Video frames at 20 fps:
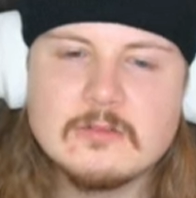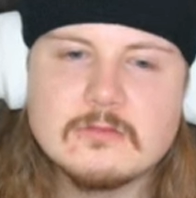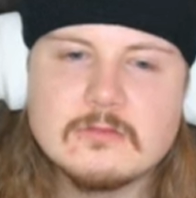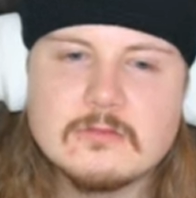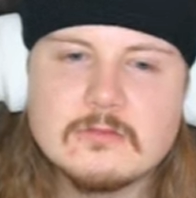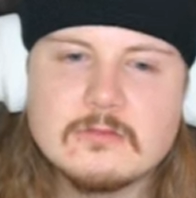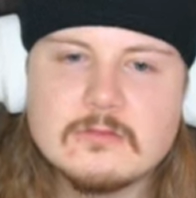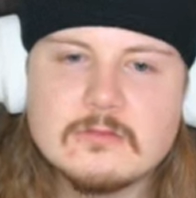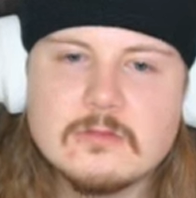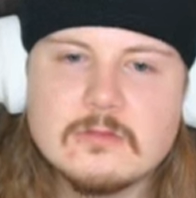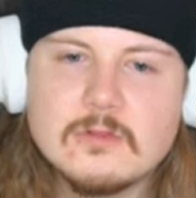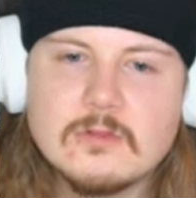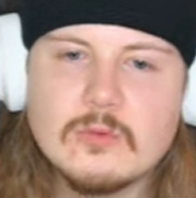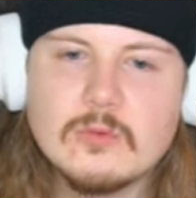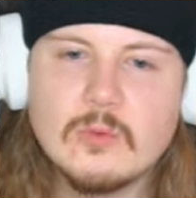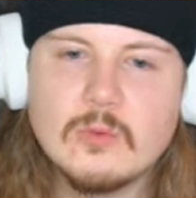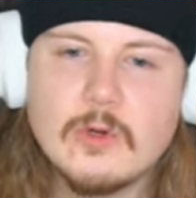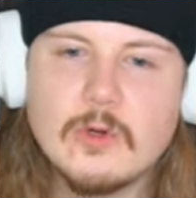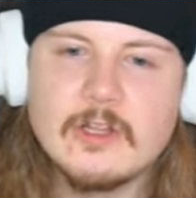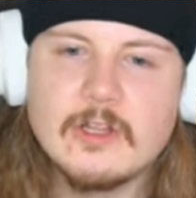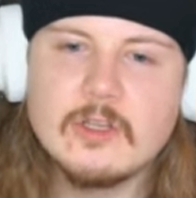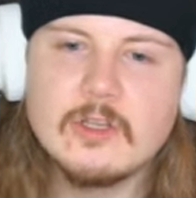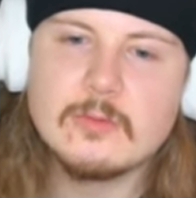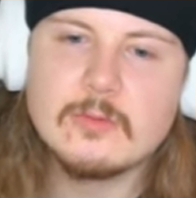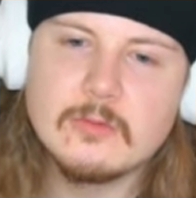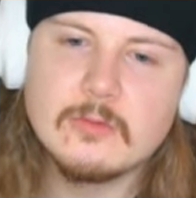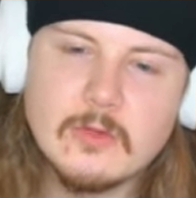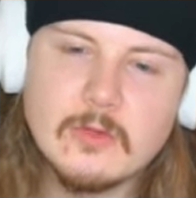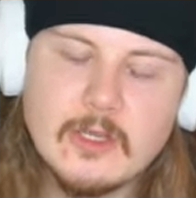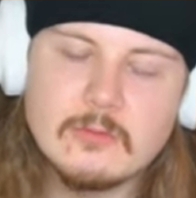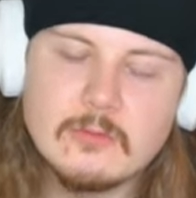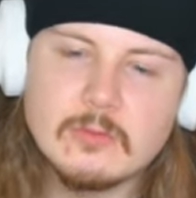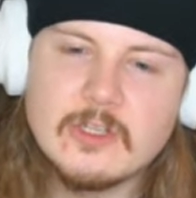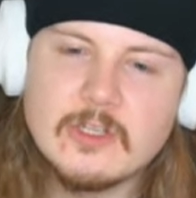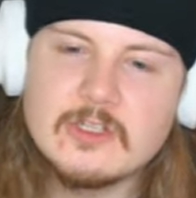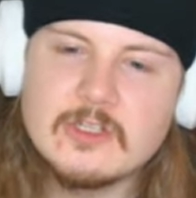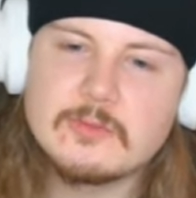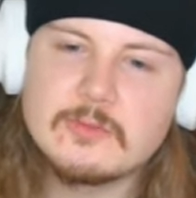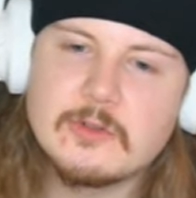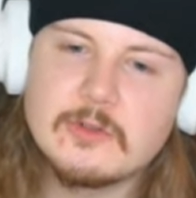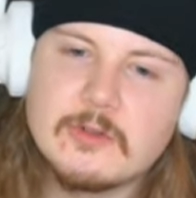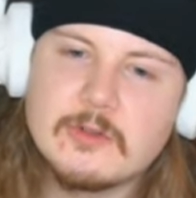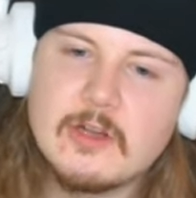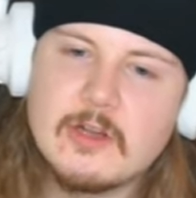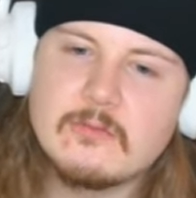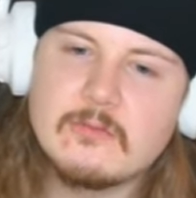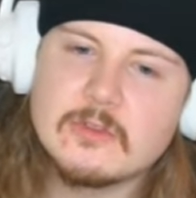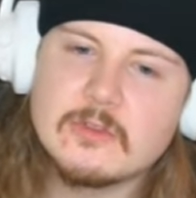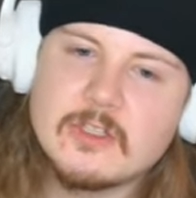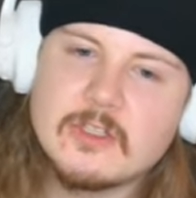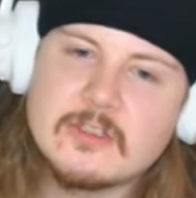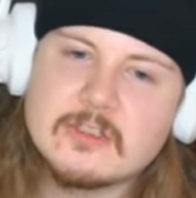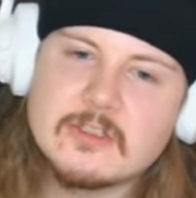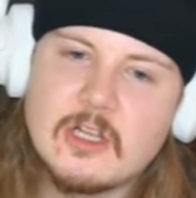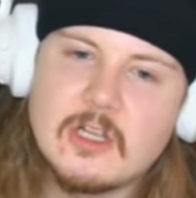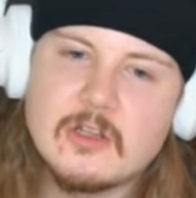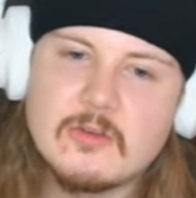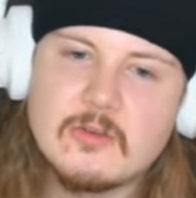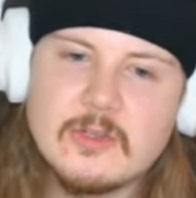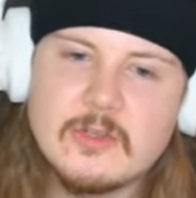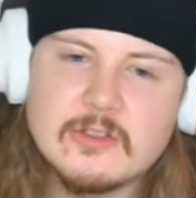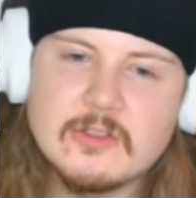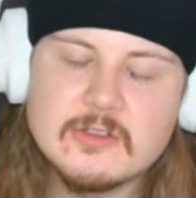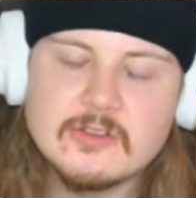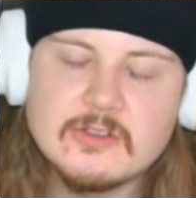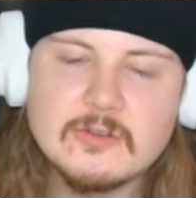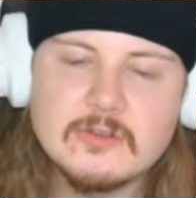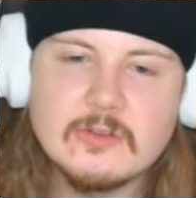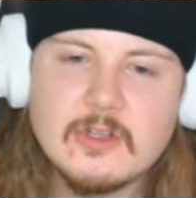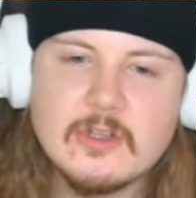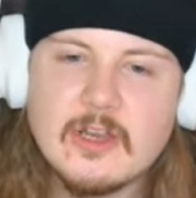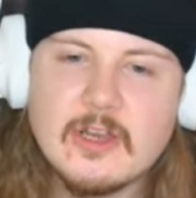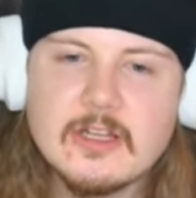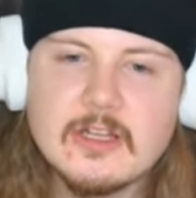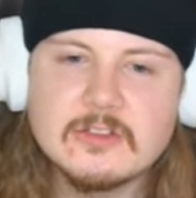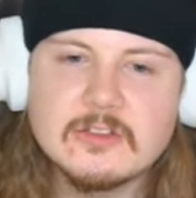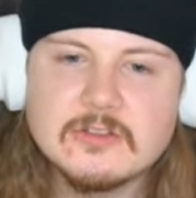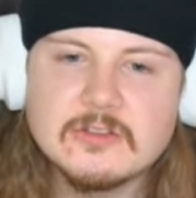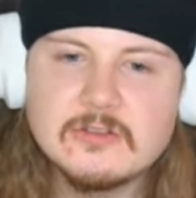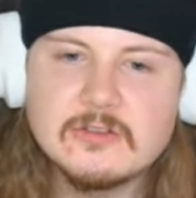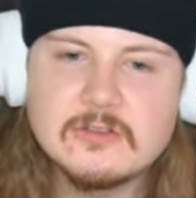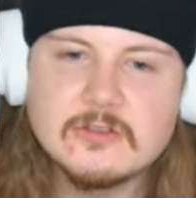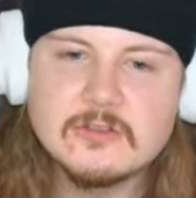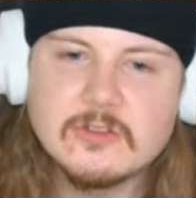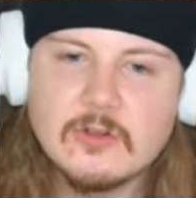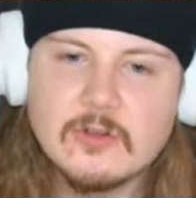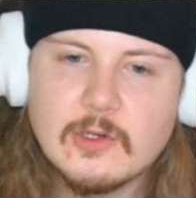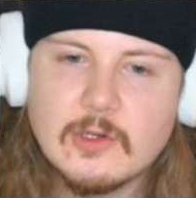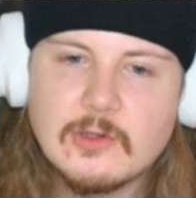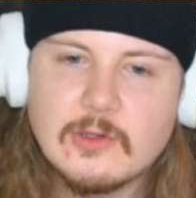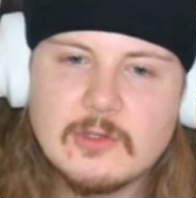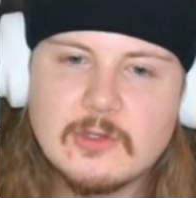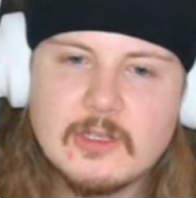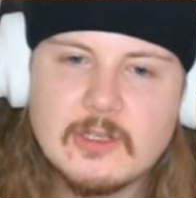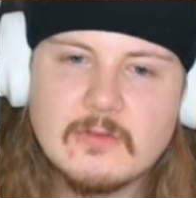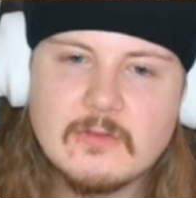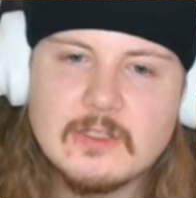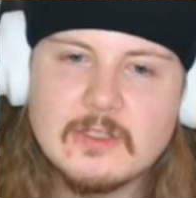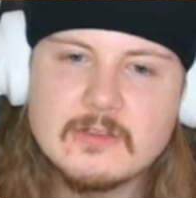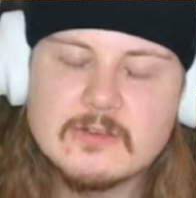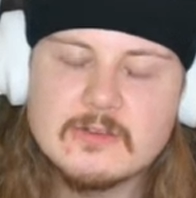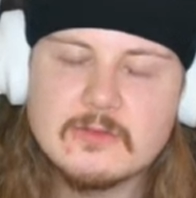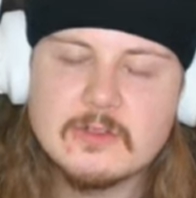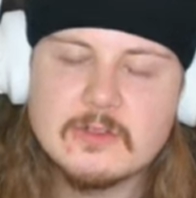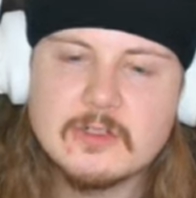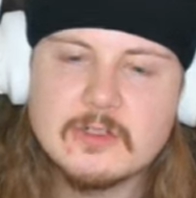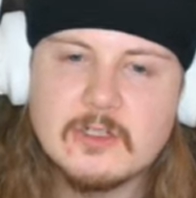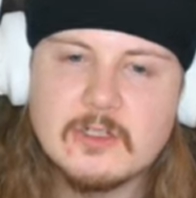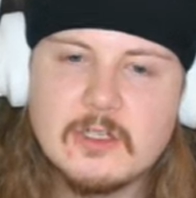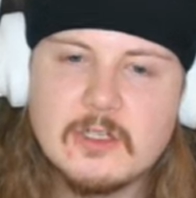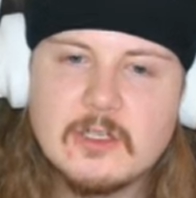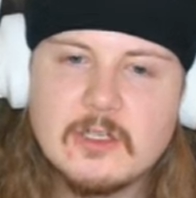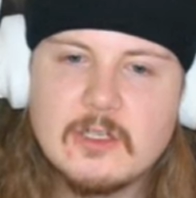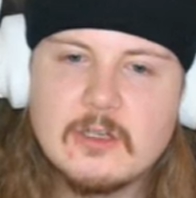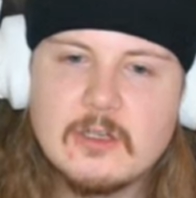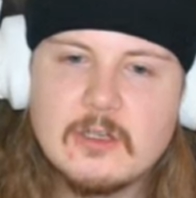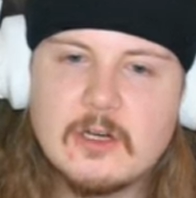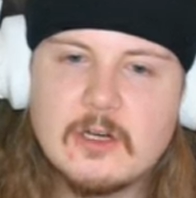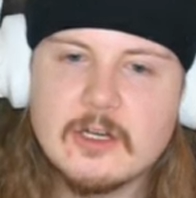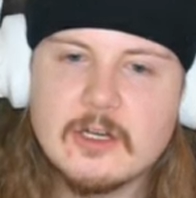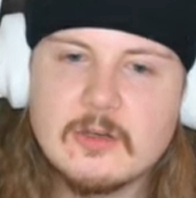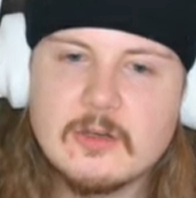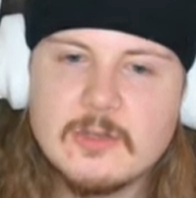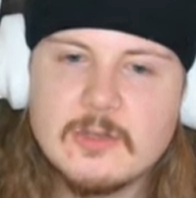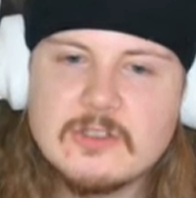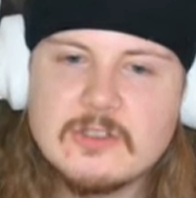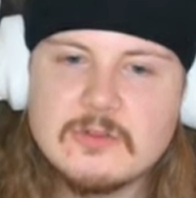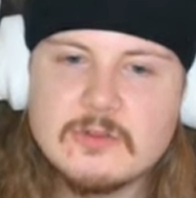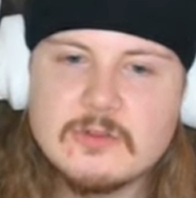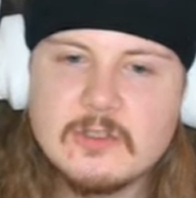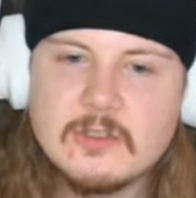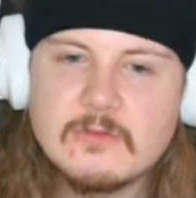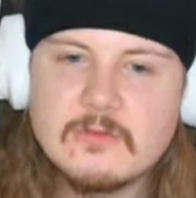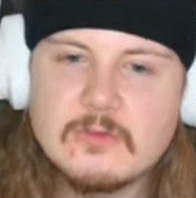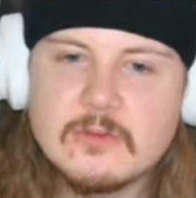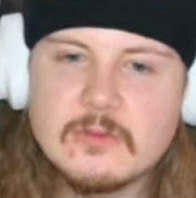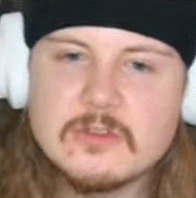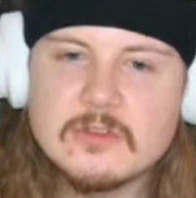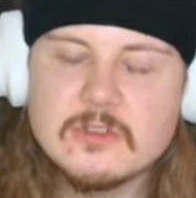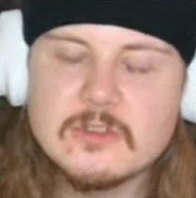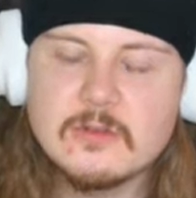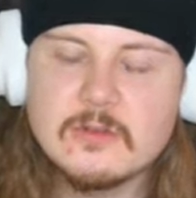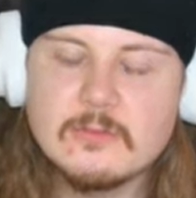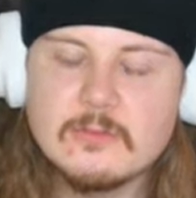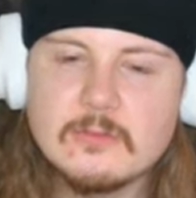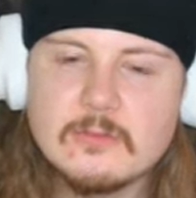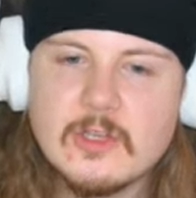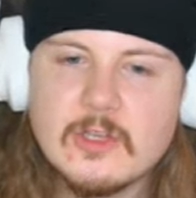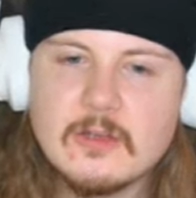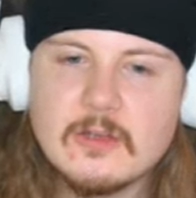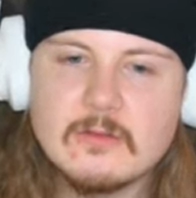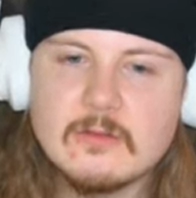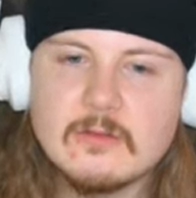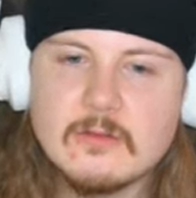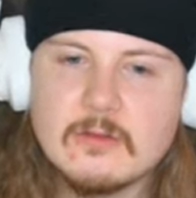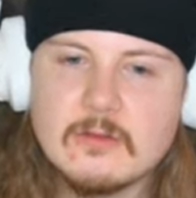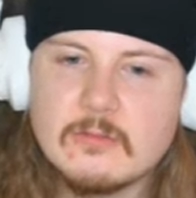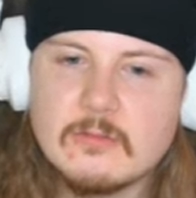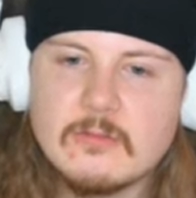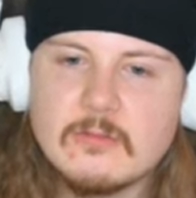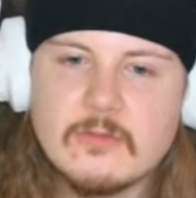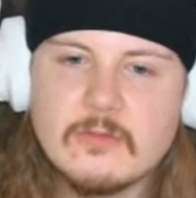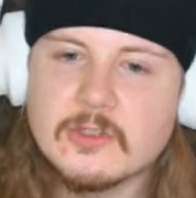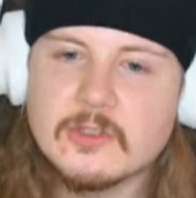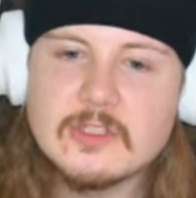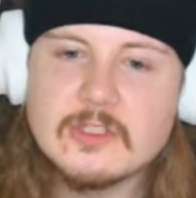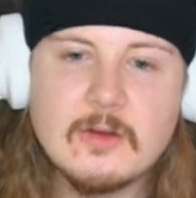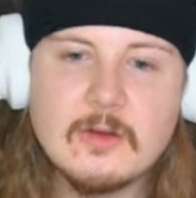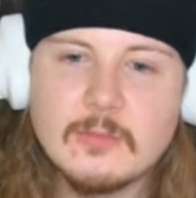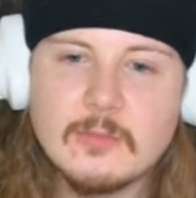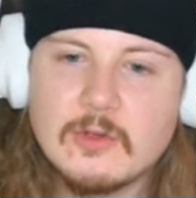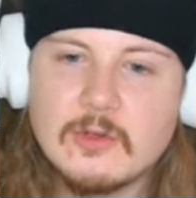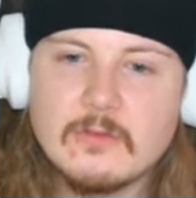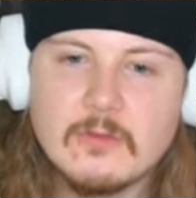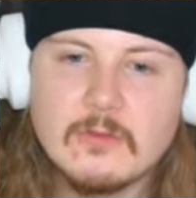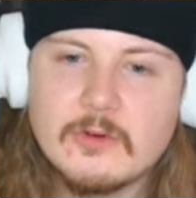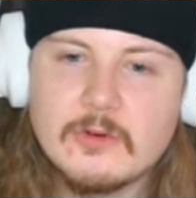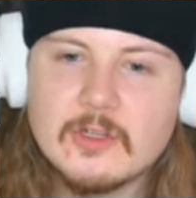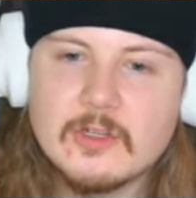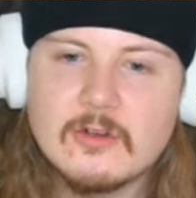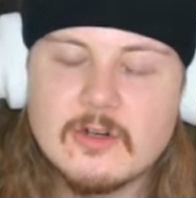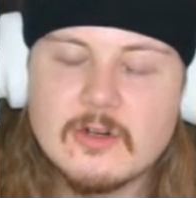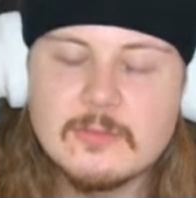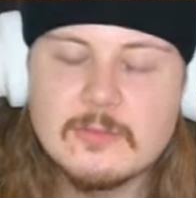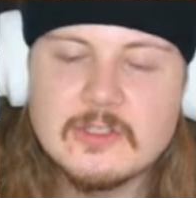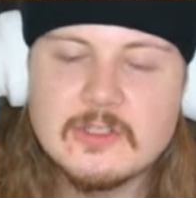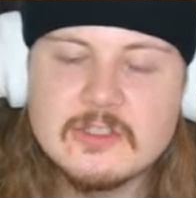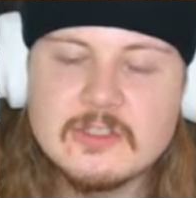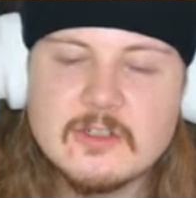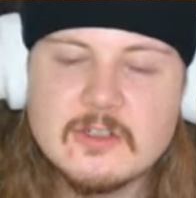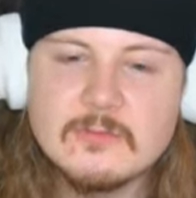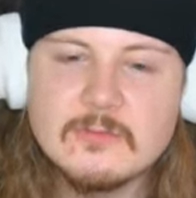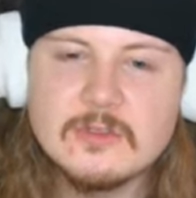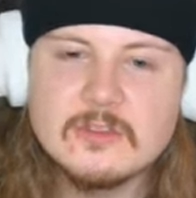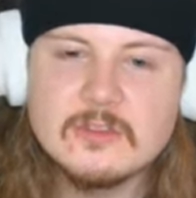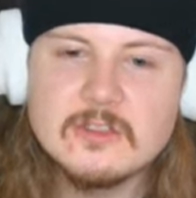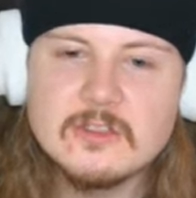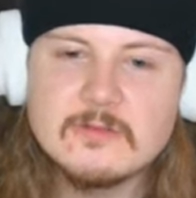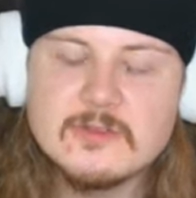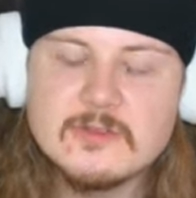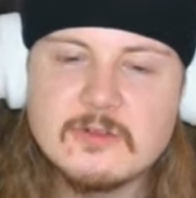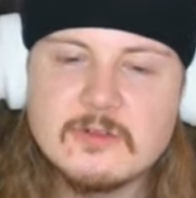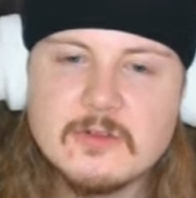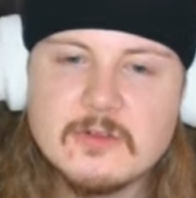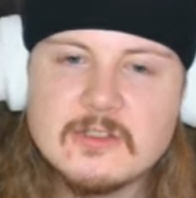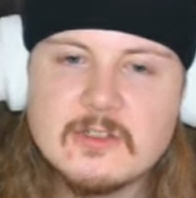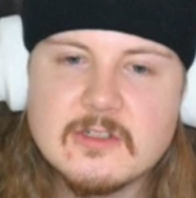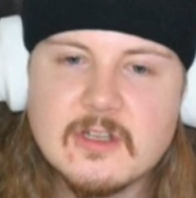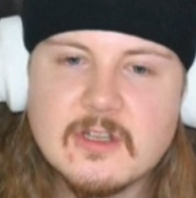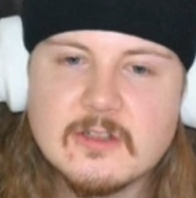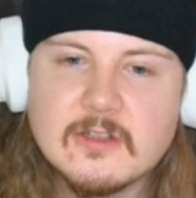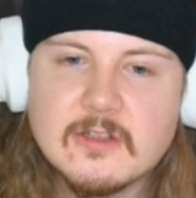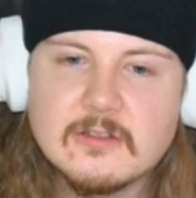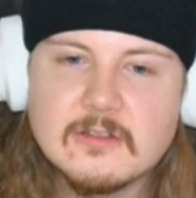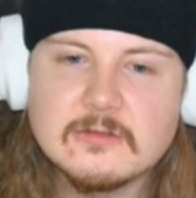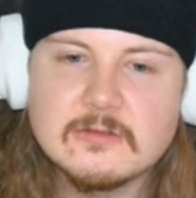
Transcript: what are your like race program for 10 scale? Are you gonna be just doing the nationals or local events, or are you gonna be shooting for some, like, for example, Florida Carpet Championships or races like that?